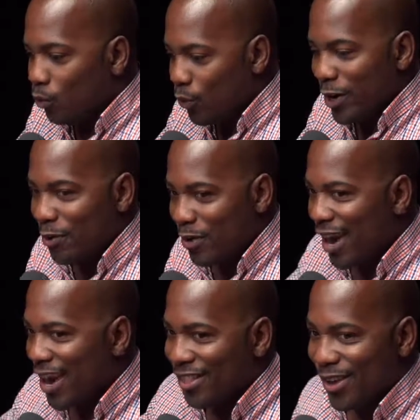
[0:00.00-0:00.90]
We're
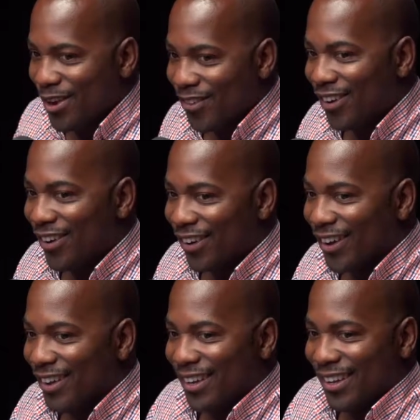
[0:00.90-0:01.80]
right, they're wrong.
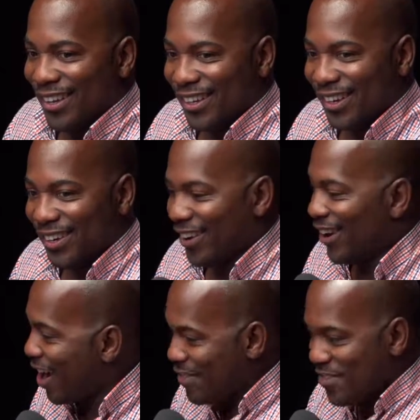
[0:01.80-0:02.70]

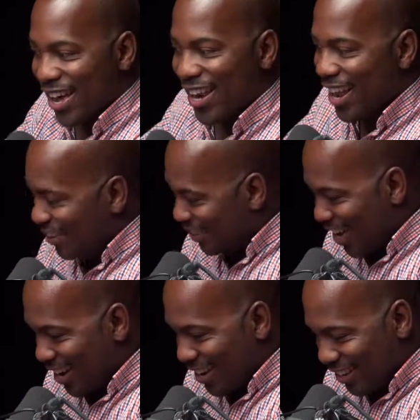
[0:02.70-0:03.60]
Everybody
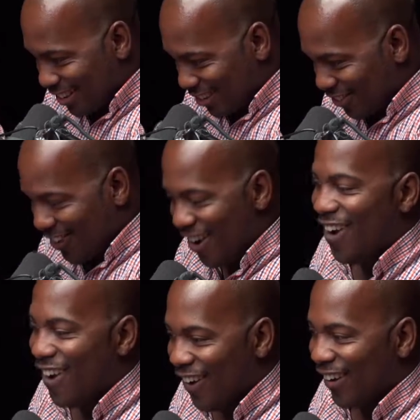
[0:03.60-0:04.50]
outside of this is
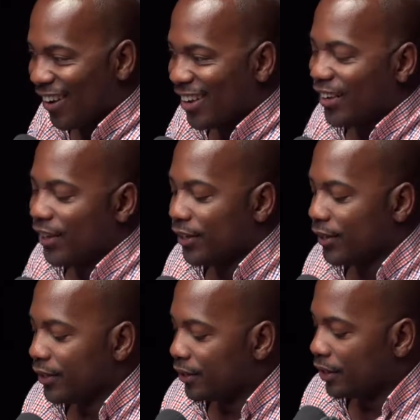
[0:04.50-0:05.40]
wrong.
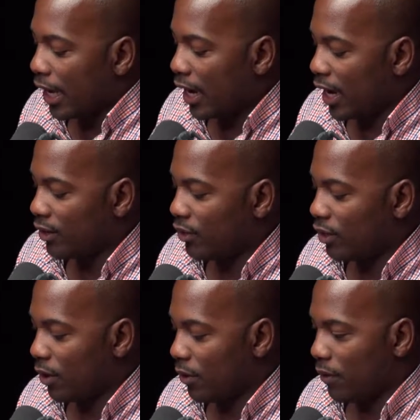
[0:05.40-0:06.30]
And
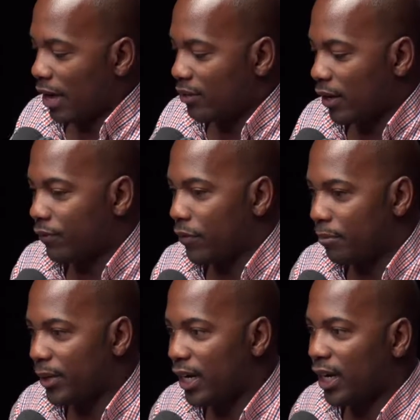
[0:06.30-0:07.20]
so I said, for
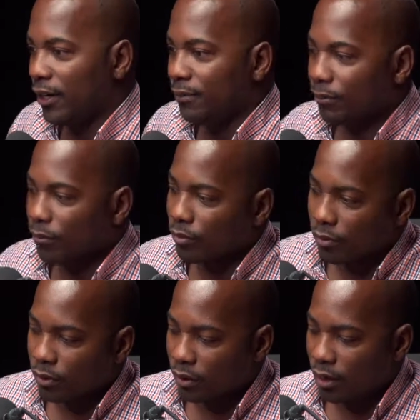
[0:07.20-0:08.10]
me,
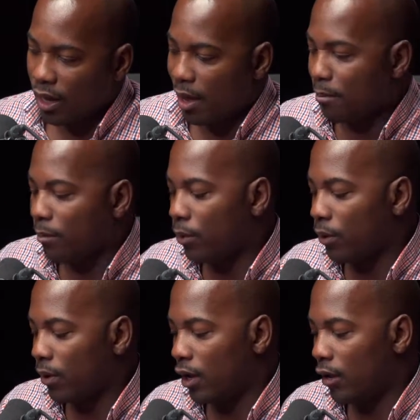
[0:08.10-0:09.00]
I'm
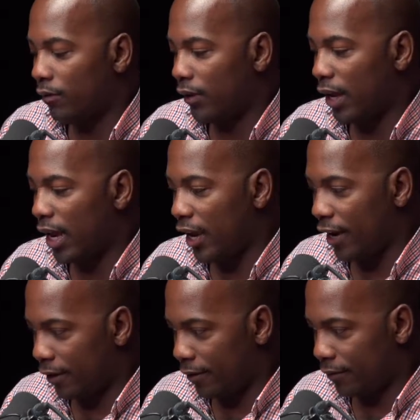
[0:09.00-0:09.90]
more of
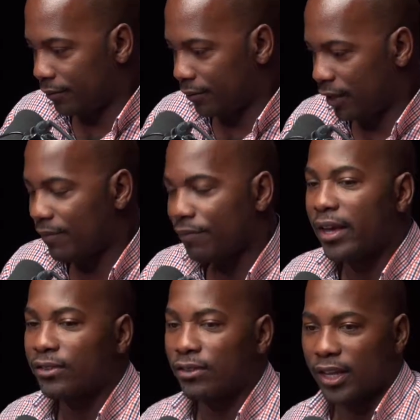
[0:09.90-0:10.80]
a
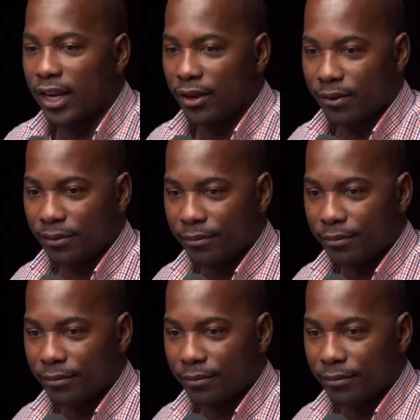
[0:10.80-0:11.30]
investigator.